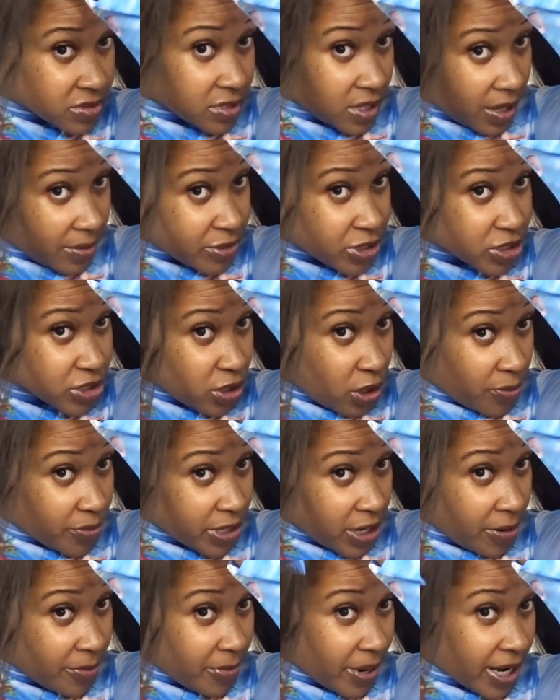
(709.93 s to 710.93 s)
I'm just combing
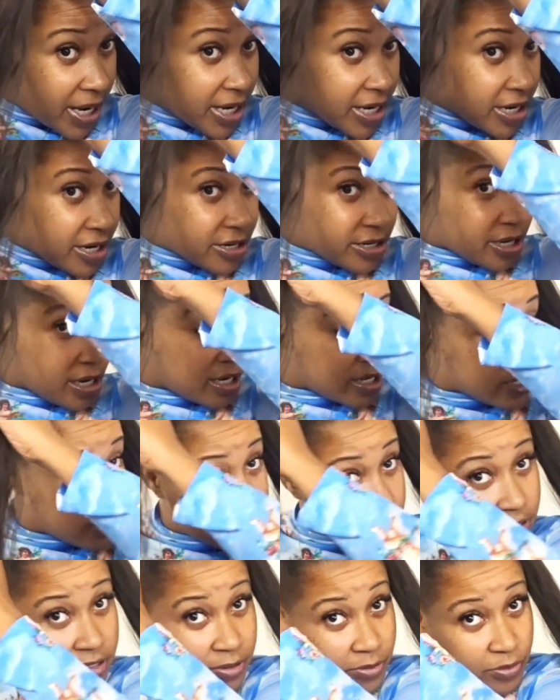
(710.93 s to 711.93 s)
out my hair, not
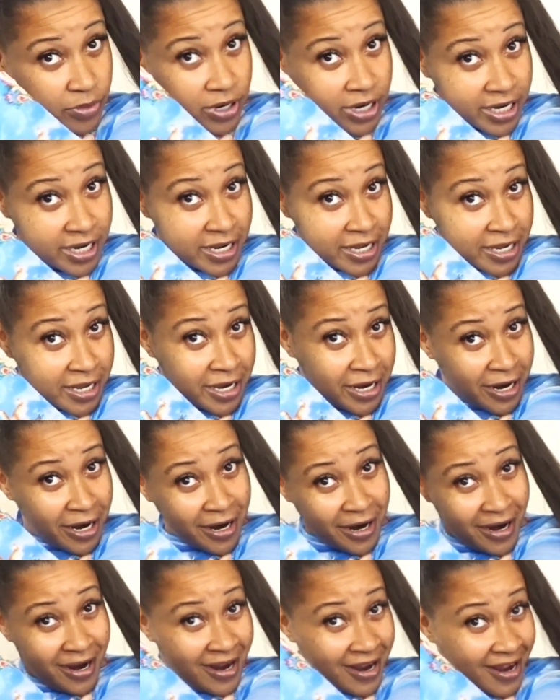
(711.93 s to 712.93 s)
the braiding
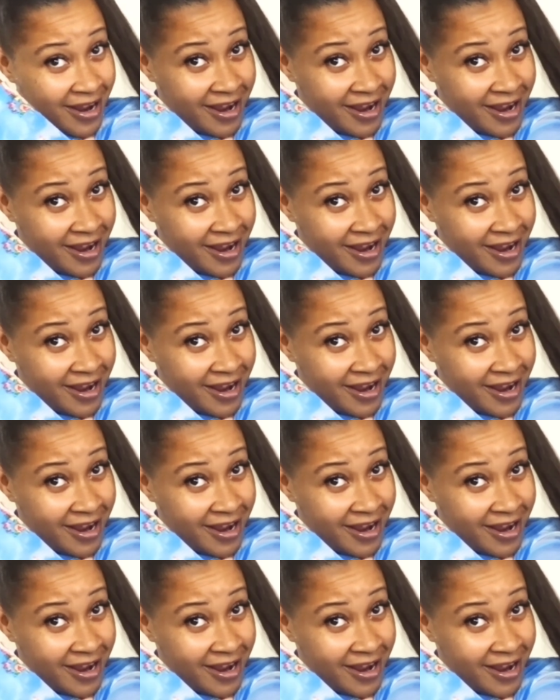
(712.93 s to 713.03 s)
hair.